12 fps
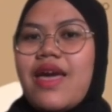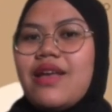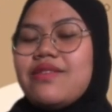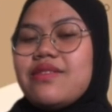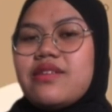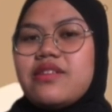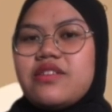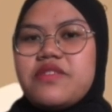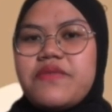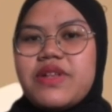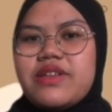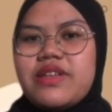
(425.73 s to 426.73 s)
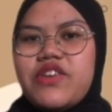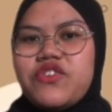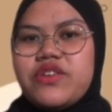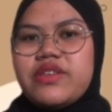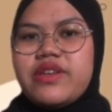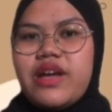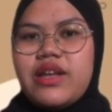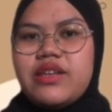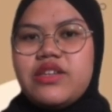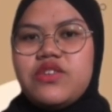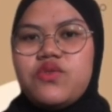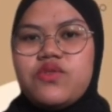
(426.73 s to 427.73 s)
External validation
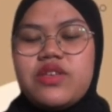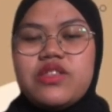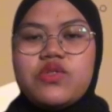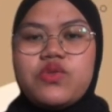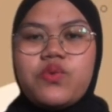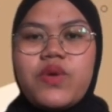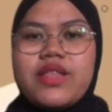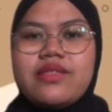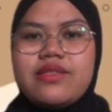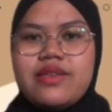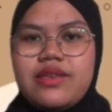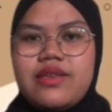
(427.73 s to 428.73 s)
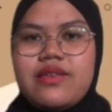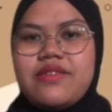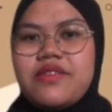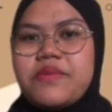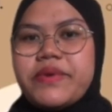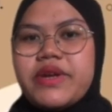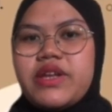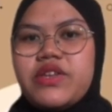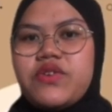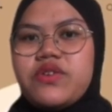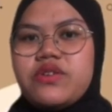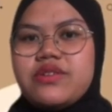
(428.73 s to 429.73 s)
done using 20
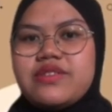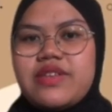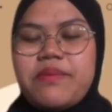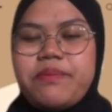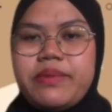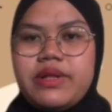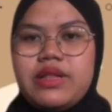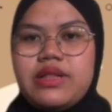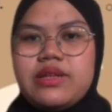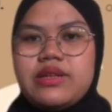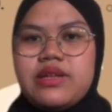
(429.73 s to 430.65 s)
separate donor sample.